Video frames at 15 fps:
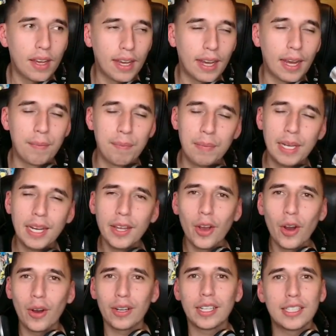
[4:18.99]

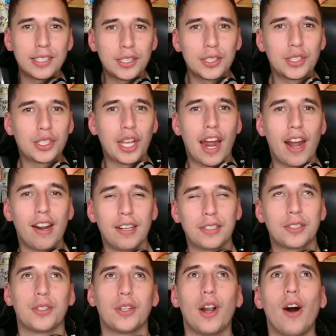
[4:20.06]
Meliodas'
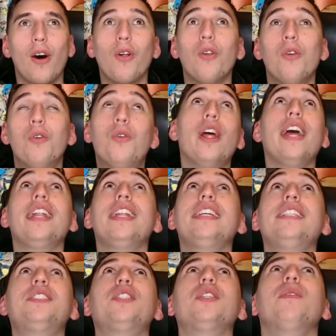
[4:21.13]
character
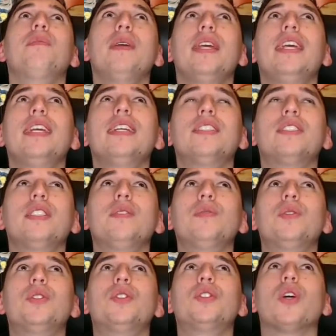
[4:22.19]
already to me
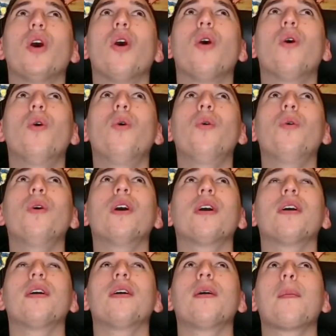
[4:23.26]
seems so,
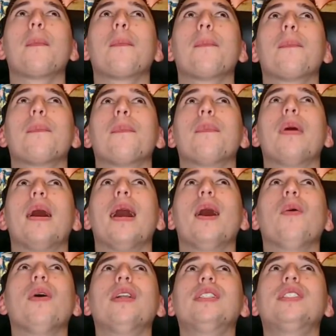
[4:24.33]

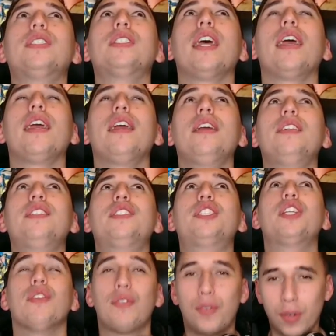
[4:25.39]
I want to say,
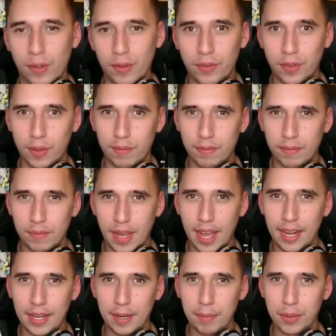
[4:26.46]
different from
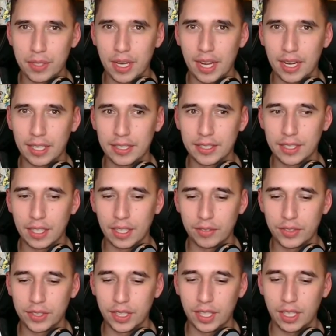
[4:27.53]
any protagonist that
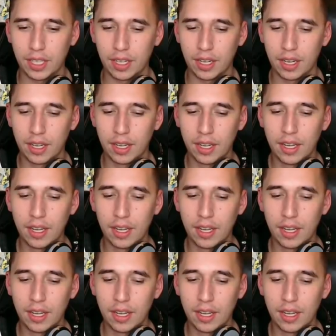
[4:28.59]
I've seen.